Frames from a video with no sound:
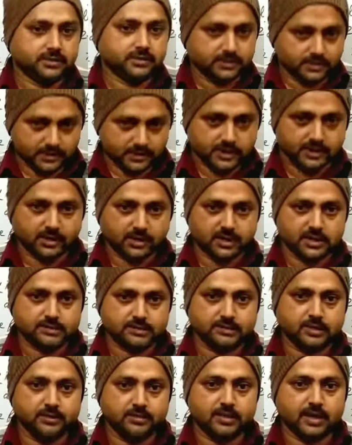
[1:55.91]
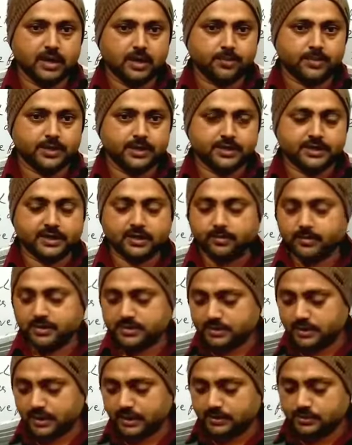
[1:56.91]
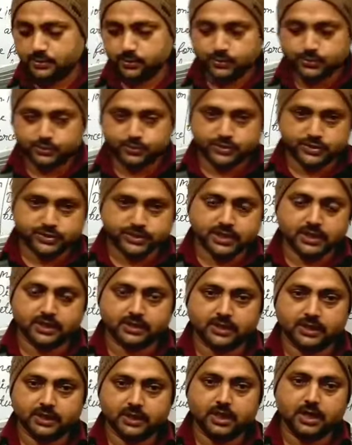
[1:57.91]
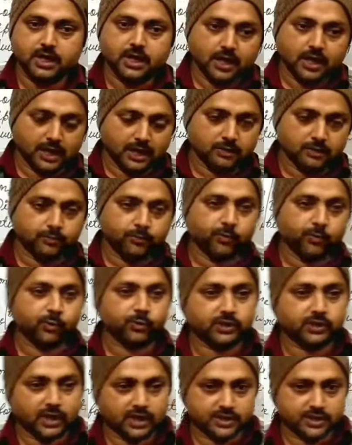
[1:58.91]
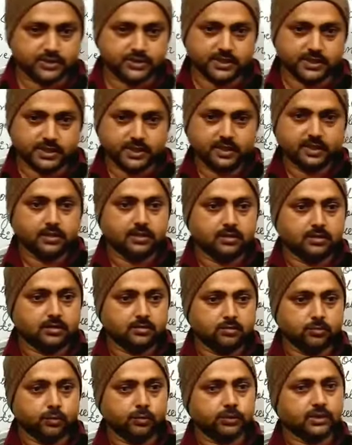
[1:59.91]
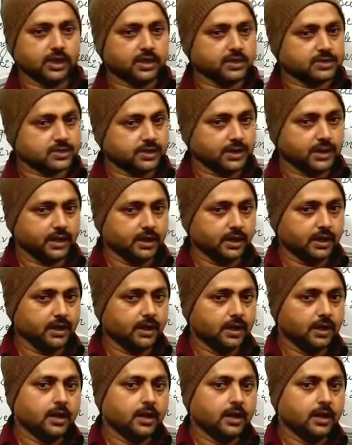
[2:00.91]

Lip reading: Their knowledge will be updated means like two students are there and both are studying. Both are studying